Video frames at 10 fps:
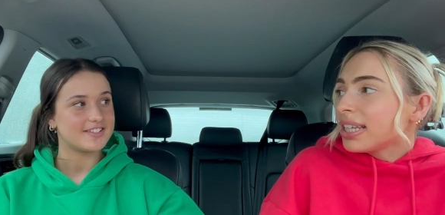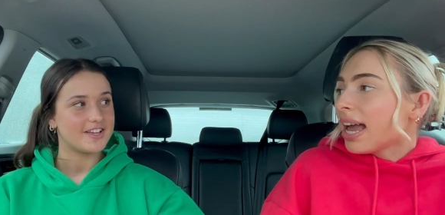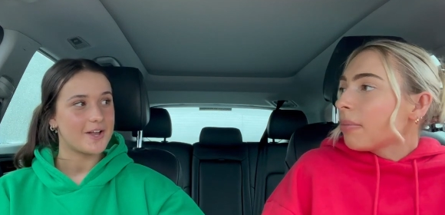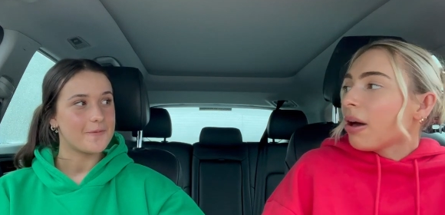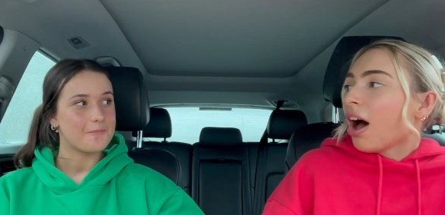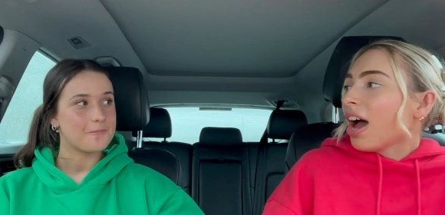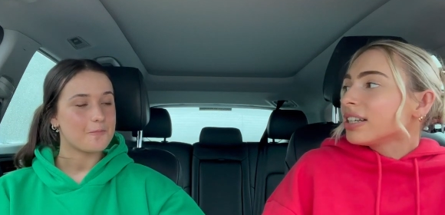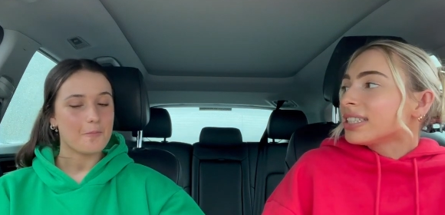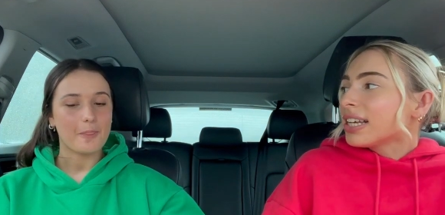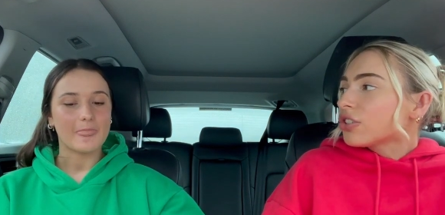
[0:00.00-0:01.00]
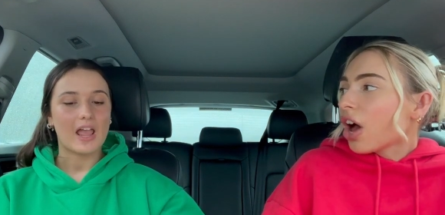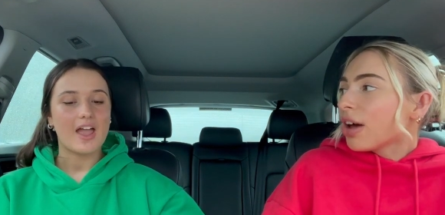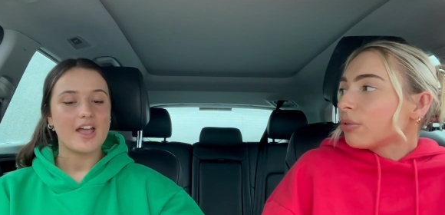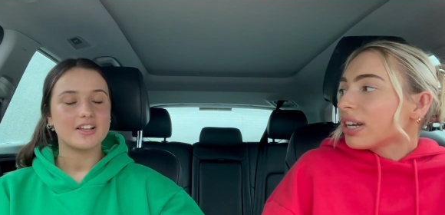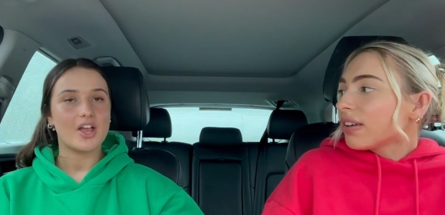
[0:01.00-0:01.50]
Speaker 1: Yeah, but I, see, so
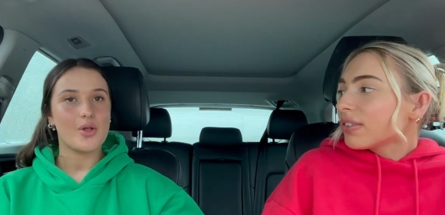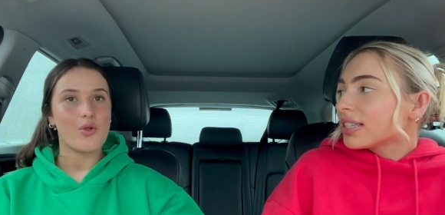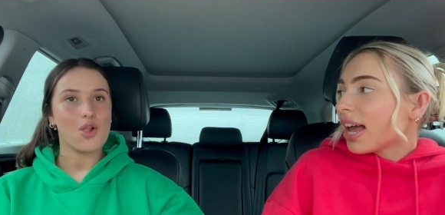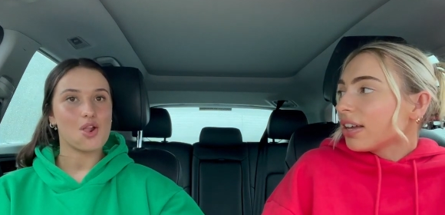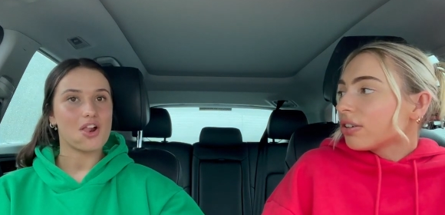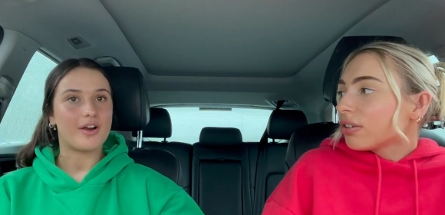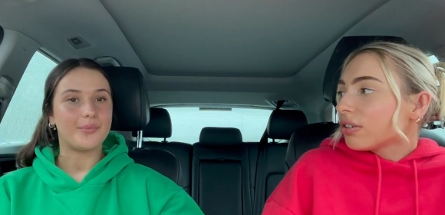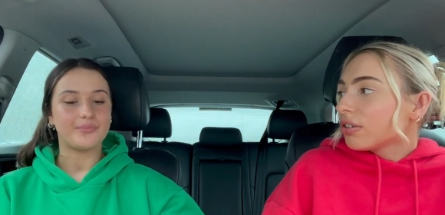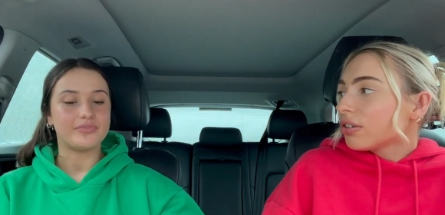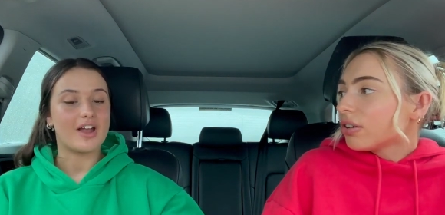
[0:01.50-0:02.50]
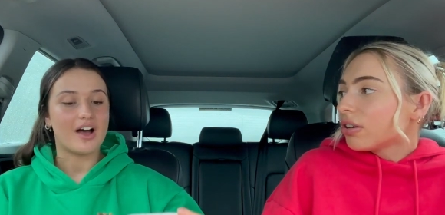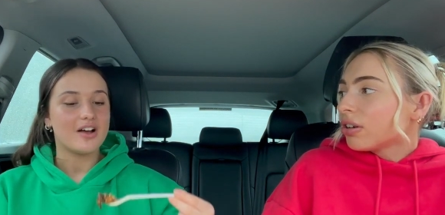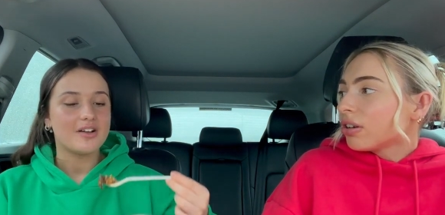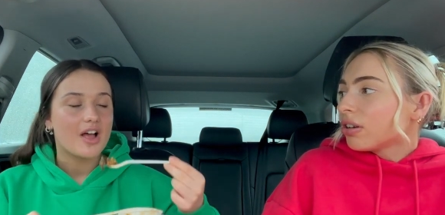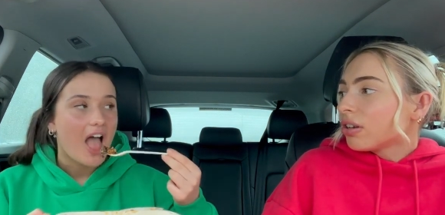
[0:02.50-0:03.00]
I wouldn't even say you. No.
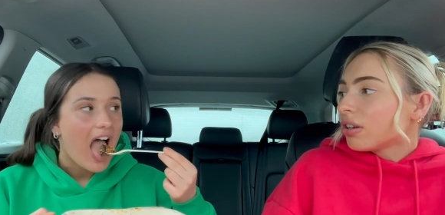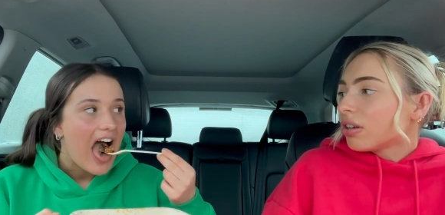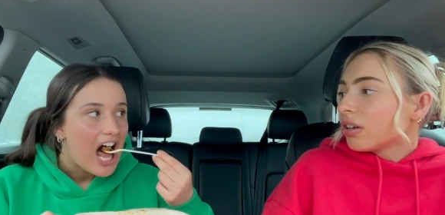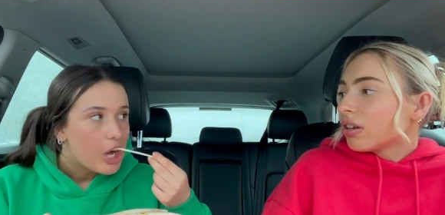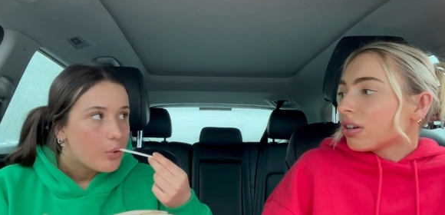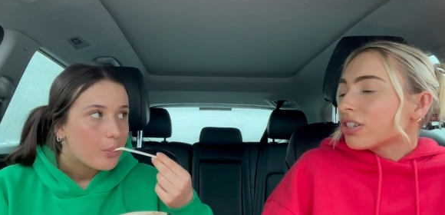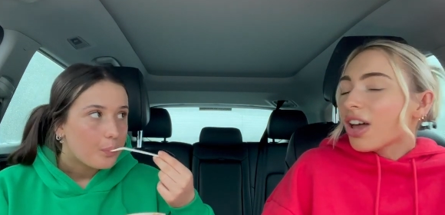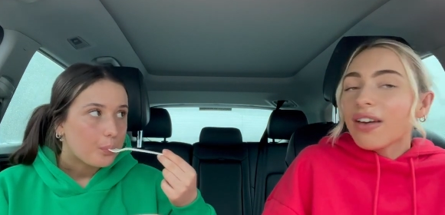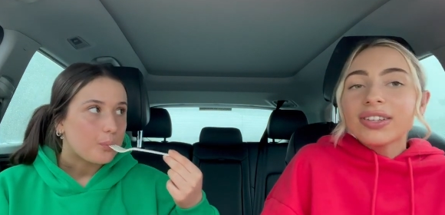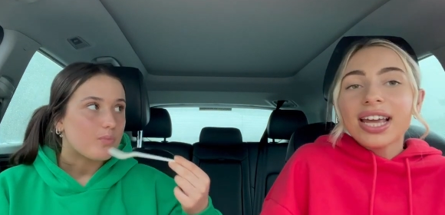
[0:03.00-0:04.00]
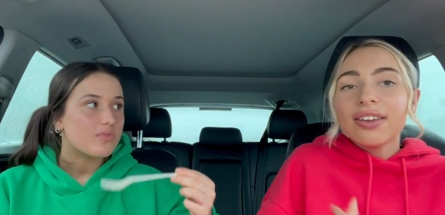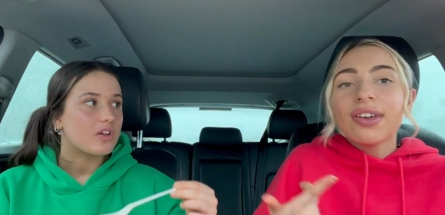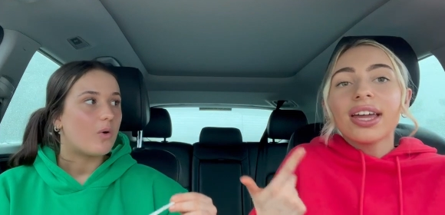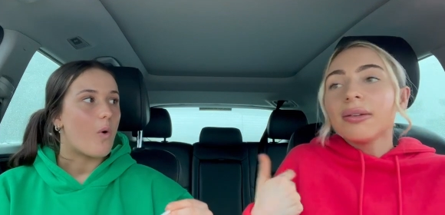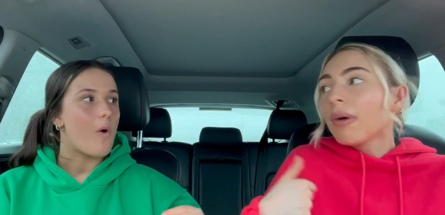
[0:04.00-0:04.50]
Nah.
Speaker 2: Because I have a T
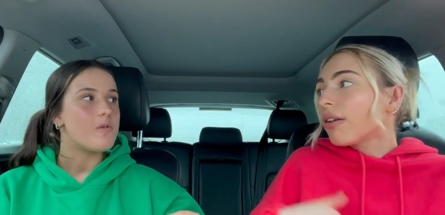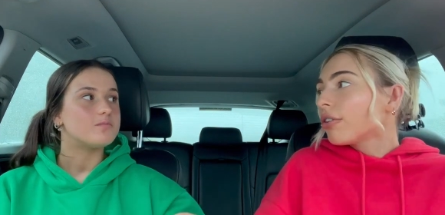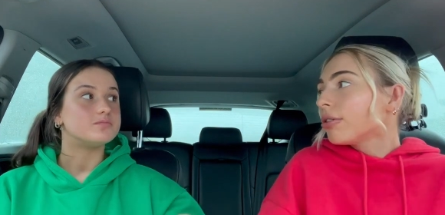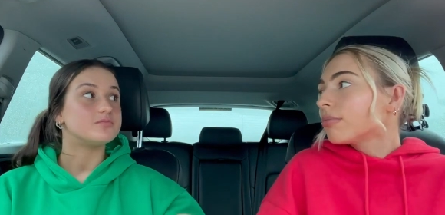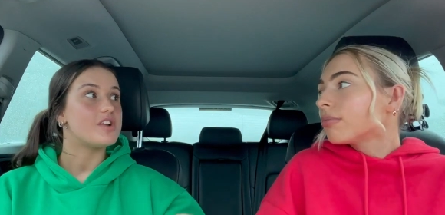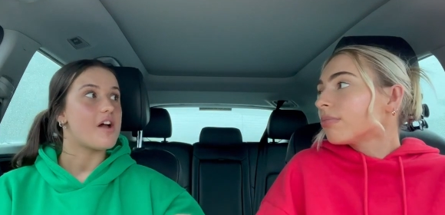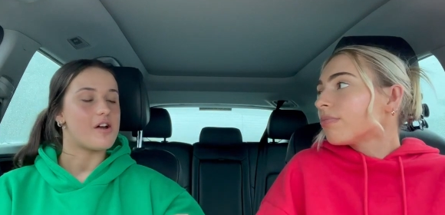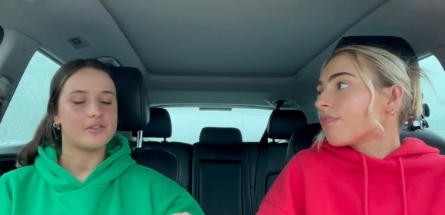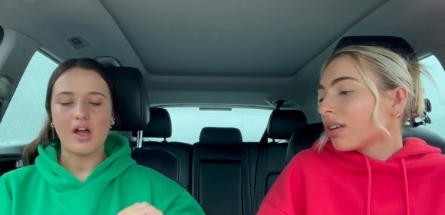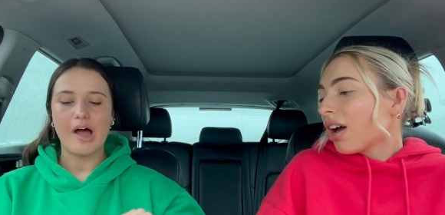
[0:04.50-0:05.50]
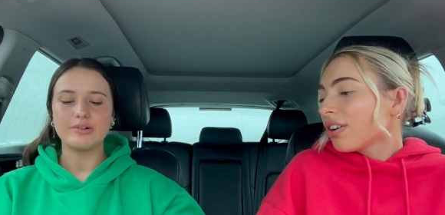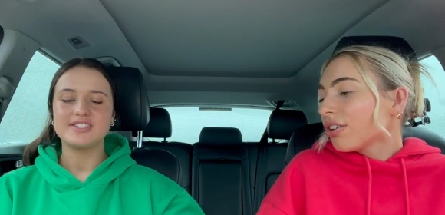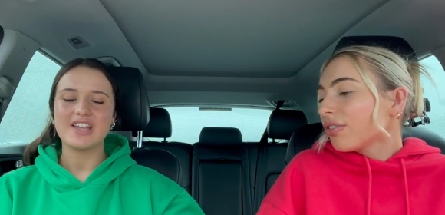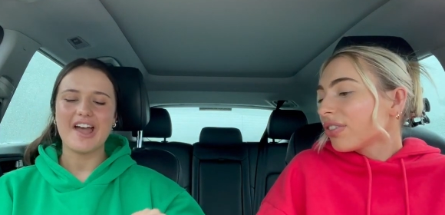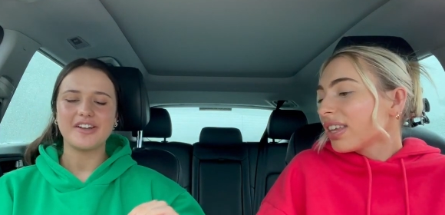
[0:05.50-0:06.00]
V in my room. Yeah.
Speaker 1: I, I
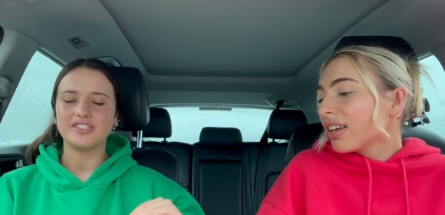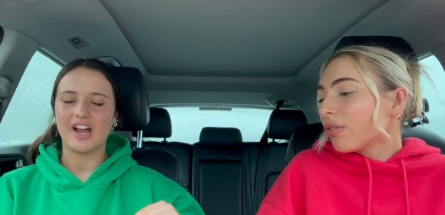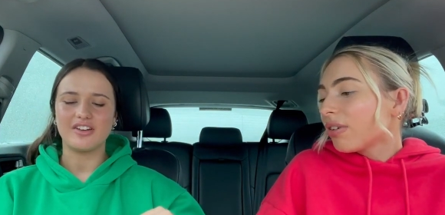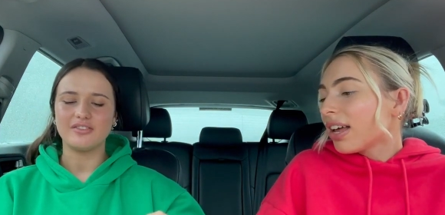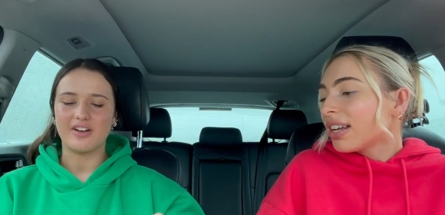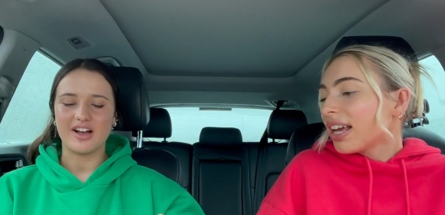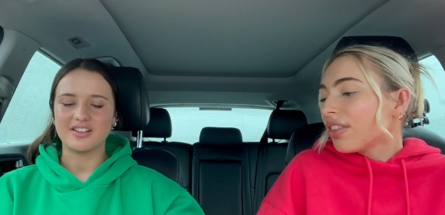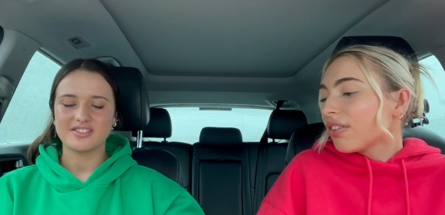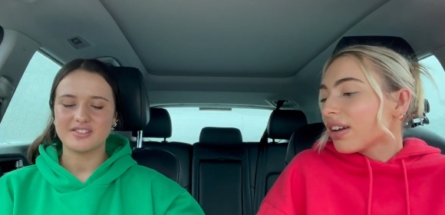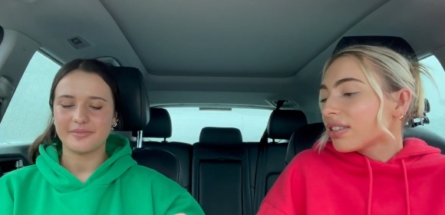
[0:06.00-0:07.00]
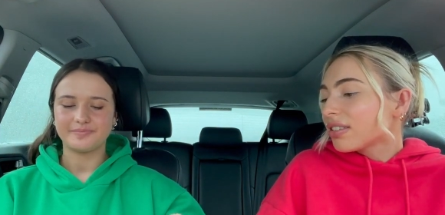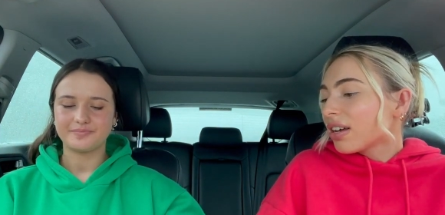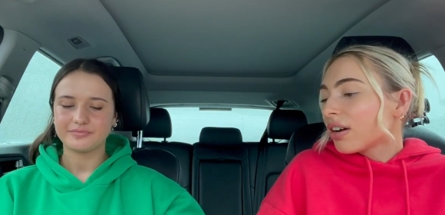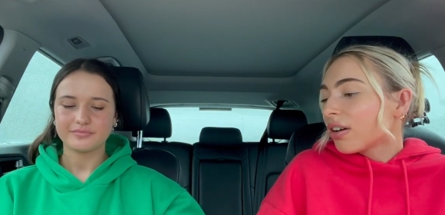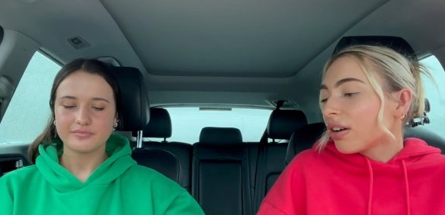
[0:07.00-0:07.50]
would say none of us. Neither us
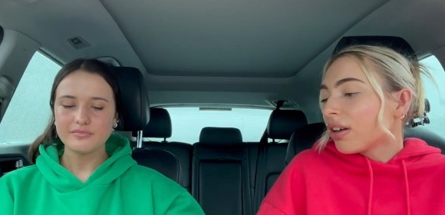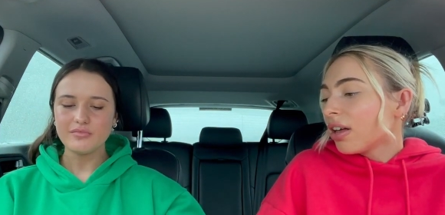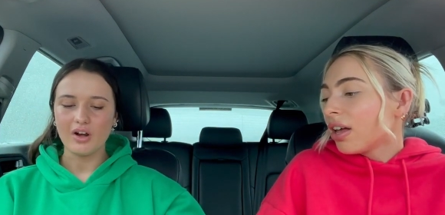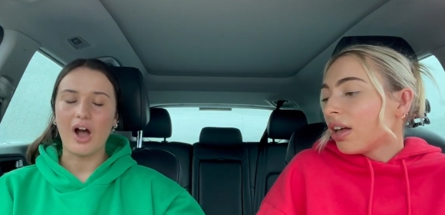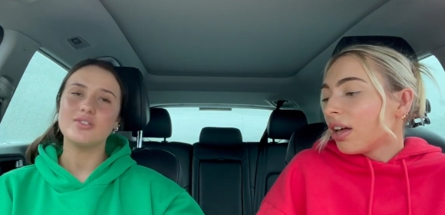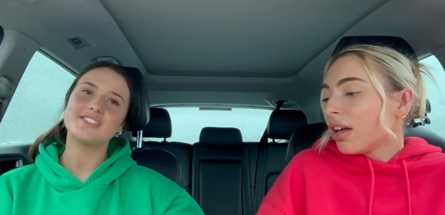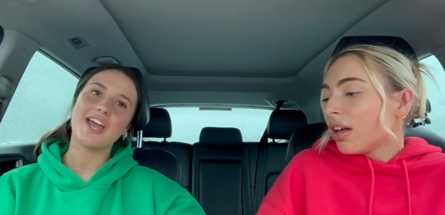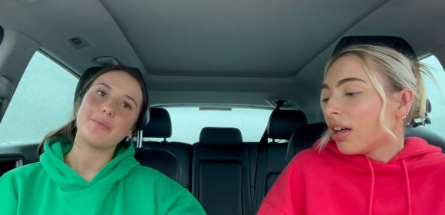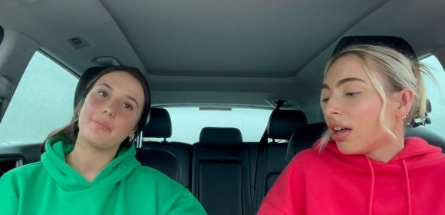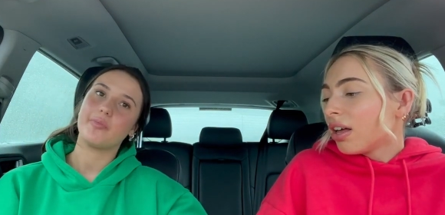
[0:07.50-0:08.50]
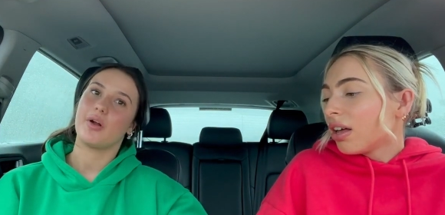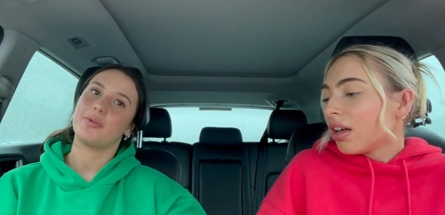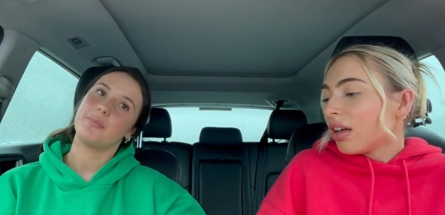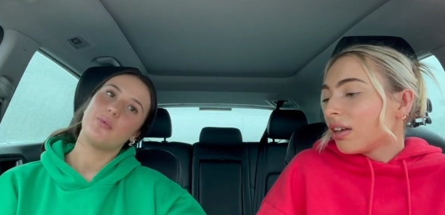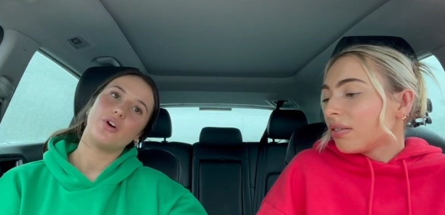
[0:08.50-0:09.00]
are... I would say
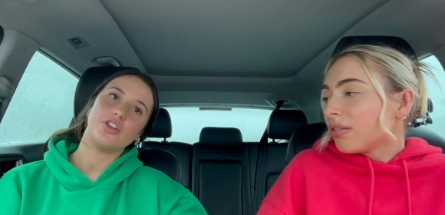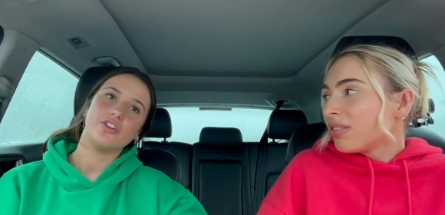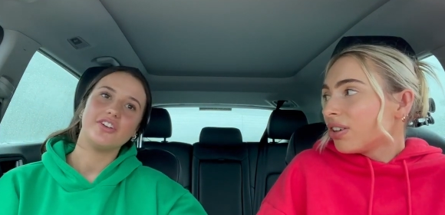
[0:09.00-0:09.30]
probably more you.